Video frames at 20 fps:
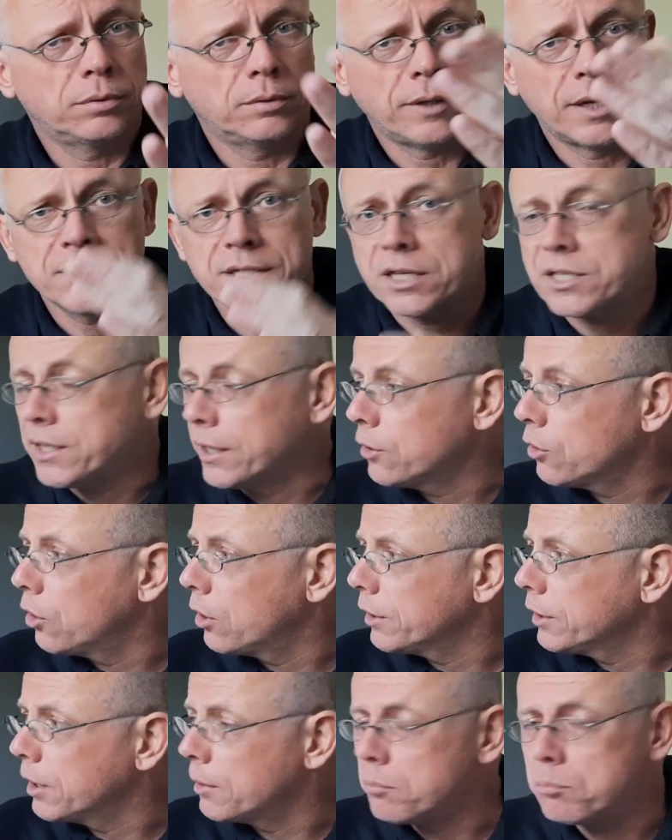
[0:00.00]
As I said
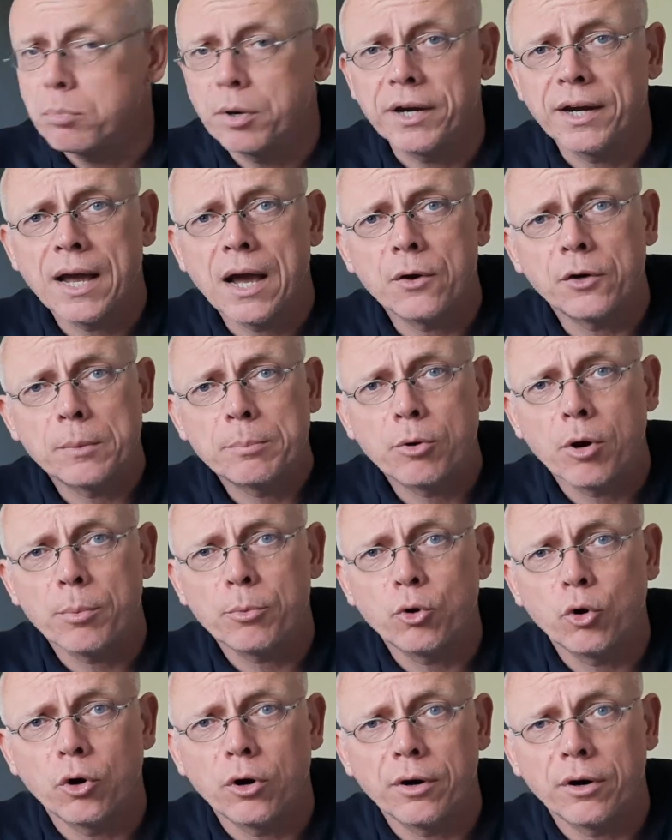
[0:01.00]
earlier, bring out the
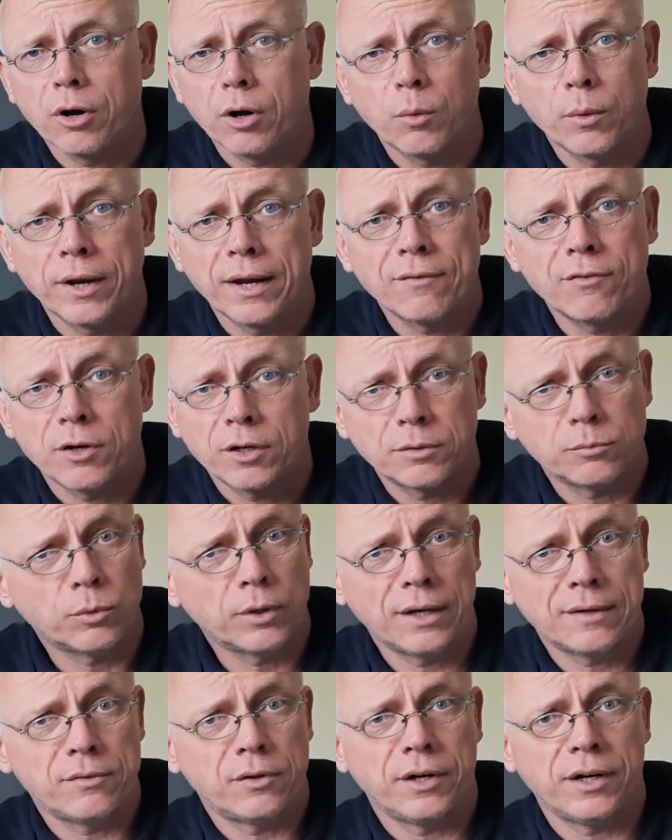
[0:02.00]
popcorn or
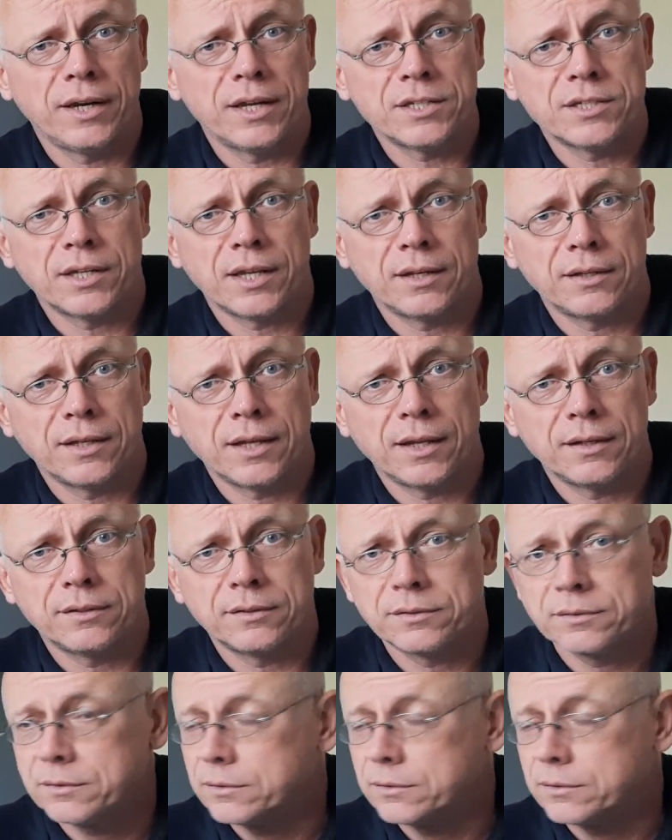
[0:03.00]
whatever it is that